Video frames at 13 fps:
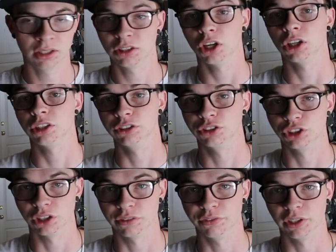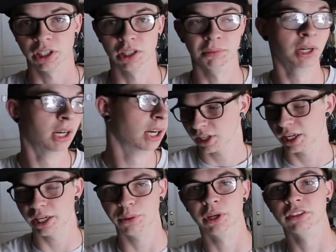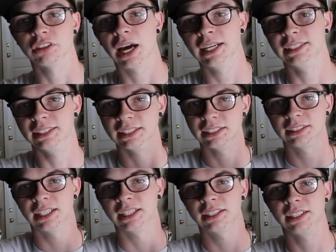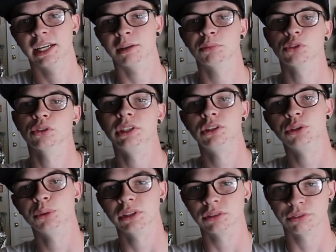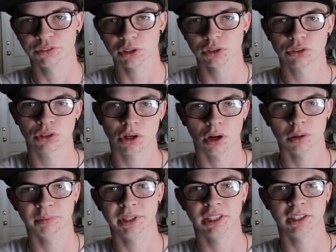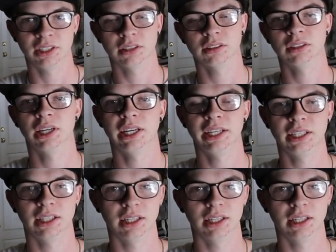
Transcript: Dog needs to shut the fuck up. Anyways, I did take the M3 to its first car meet the other night,